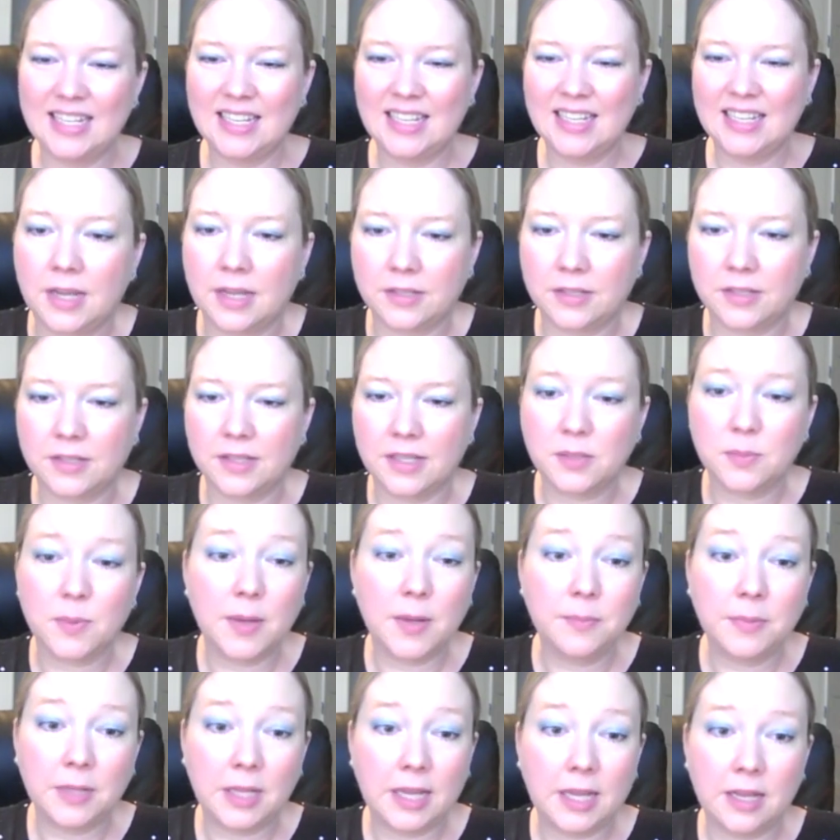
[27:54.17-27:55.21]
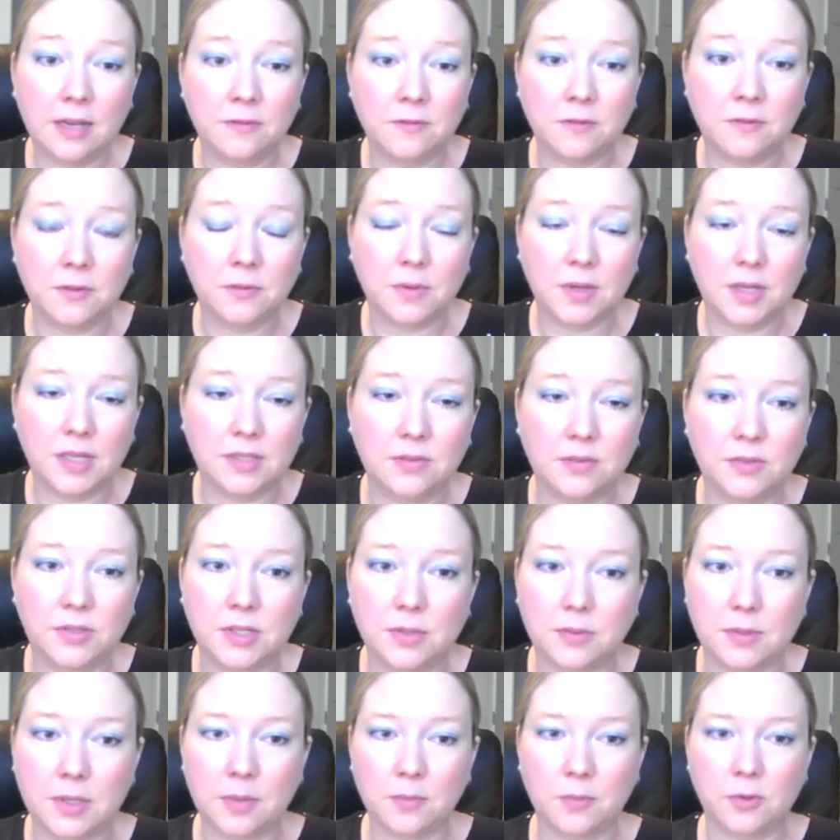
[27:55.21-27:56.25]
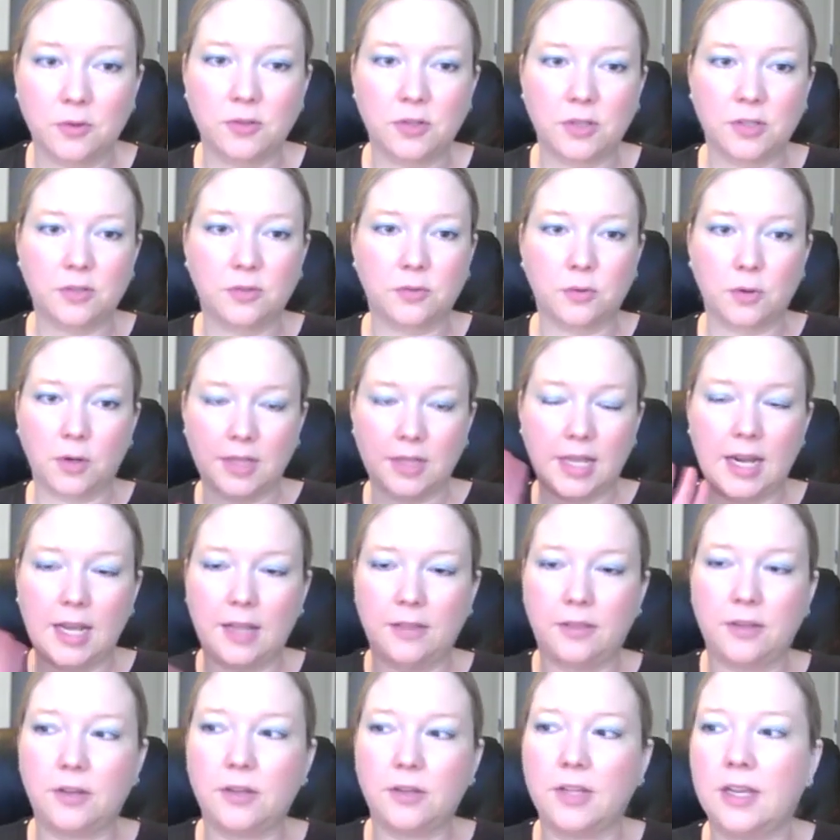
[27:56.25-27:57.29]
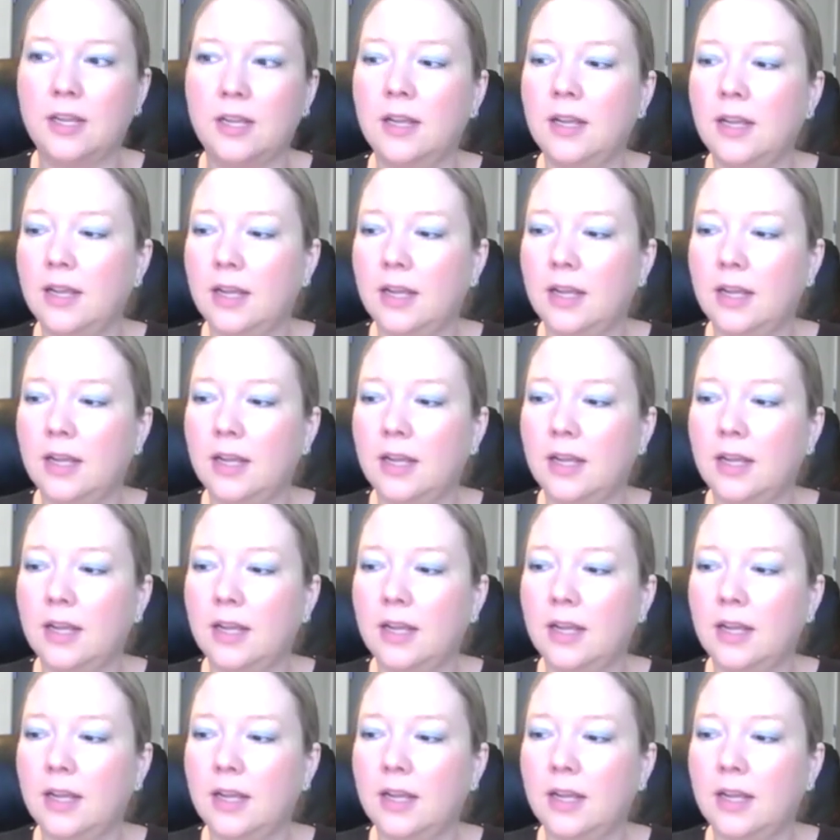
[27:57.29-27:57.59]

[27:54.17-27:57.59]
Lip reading: Yeah, so that's my plan for the rest of September, just throwing that out there that